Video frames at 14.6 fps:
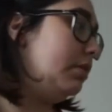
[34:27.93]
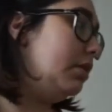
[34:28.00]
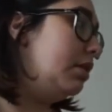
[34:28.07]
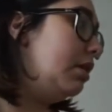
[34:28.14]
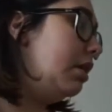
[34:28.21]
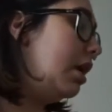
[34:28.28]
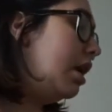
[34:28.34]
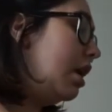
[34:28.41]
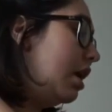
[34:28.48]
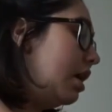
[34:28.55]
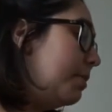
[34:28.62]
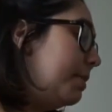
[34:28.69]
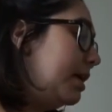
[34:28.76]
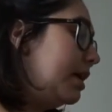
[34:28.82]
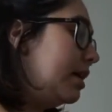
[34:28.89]

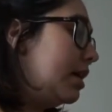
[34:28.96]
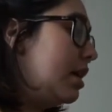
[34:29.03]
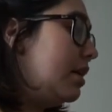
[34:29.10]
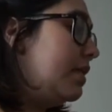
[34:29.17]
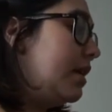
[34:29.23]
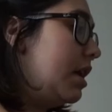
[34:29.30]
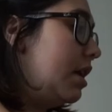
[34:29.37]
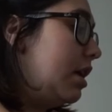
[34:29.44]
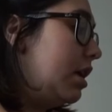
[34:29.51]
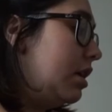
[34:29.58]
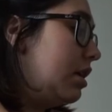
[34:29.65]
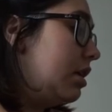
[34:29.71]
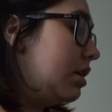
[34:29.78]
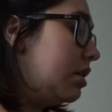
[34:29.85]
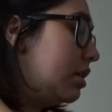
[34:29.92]
Um, and then,
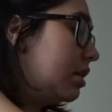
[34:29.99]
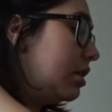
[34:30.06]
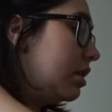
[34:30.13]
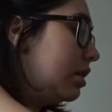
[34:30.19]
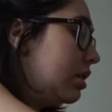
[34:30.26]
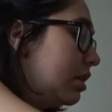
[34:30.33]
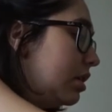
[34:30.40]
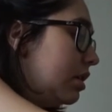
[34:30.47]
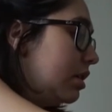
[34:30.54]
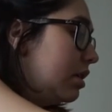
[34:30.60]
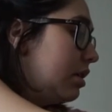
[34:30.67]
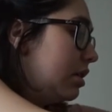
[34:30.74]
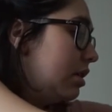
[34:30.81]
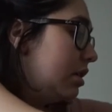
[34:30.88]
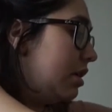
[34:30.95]

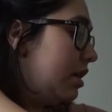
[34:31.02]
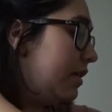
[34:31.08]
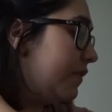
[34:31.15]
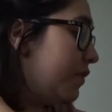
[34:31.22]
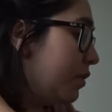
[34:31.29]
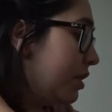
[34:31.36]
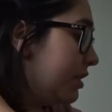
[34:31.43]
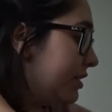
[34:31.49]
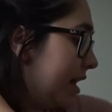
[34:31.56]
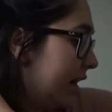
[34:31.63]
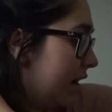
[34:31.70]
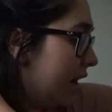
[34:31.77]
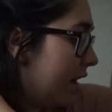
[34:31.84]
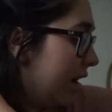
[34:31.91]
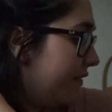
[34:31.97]
of course, I
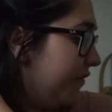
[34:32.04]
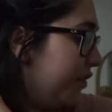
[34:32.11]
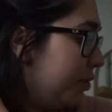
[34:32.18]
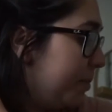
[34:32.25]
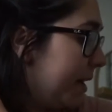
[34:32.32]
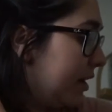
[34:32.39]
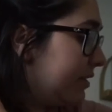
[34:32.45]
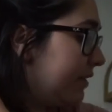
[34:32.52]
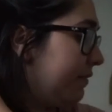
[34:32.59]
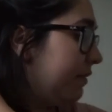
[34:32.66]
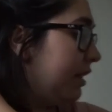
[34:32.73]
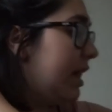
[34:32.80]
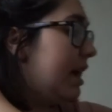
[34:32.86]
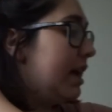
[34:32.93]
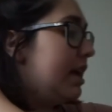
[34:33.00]
got a few pairs of
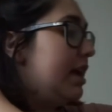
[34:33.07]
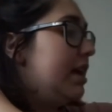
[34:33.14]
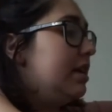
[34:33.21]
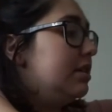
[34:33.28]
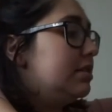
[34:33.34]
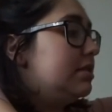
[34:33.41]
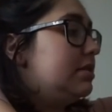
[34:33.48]
leggings